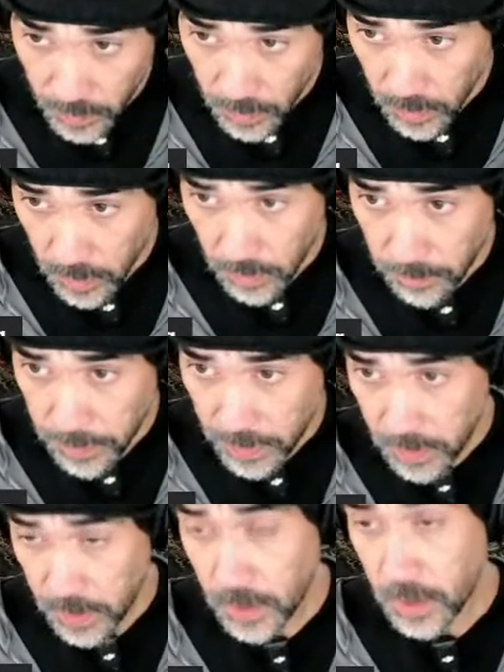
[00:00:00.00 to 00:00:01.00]

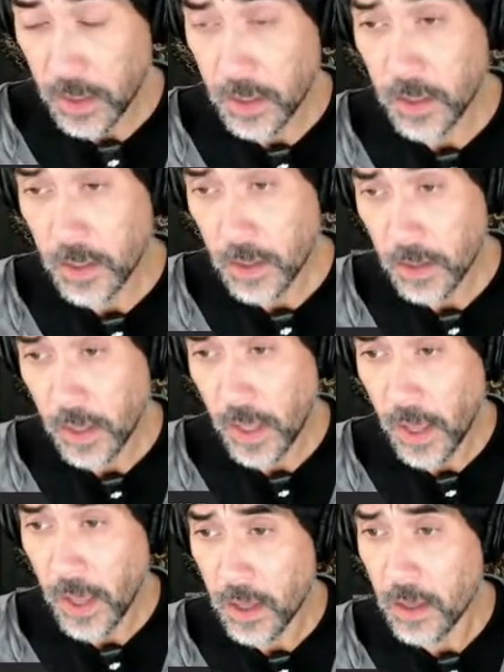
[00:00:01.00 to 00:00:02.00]
ability
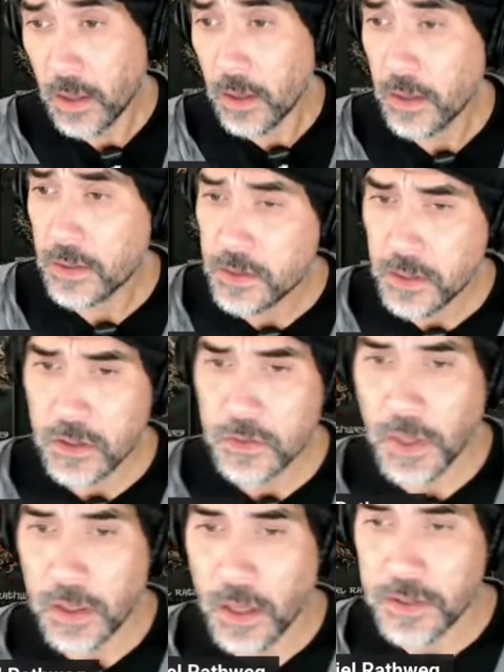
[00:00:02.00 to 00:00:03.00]
that instills
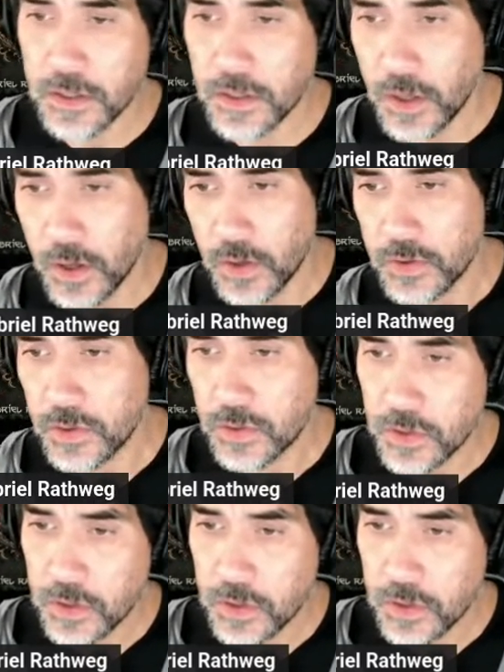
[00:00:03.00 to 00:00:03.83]
bloodlust in the host.